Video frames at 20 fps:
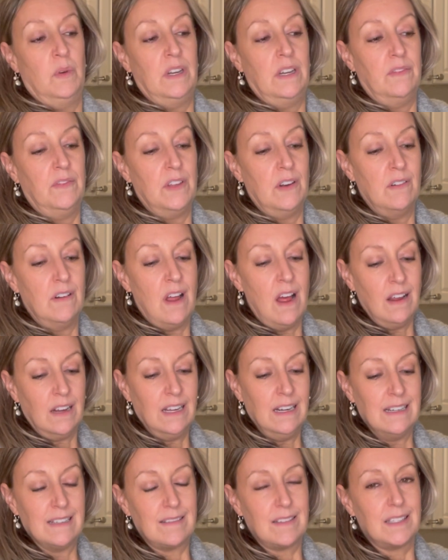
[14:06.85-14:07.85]
if they're not
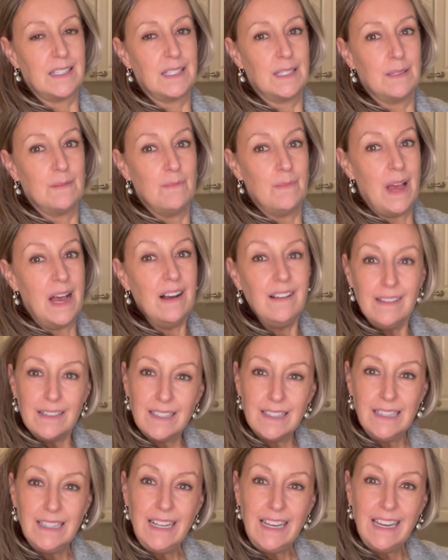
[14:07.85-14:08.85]
gonna smell
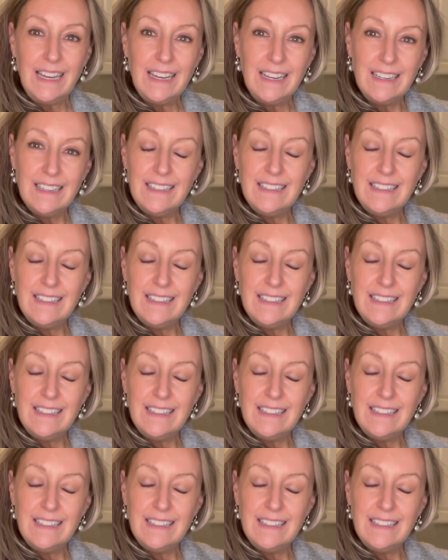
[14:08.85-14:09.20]
clean,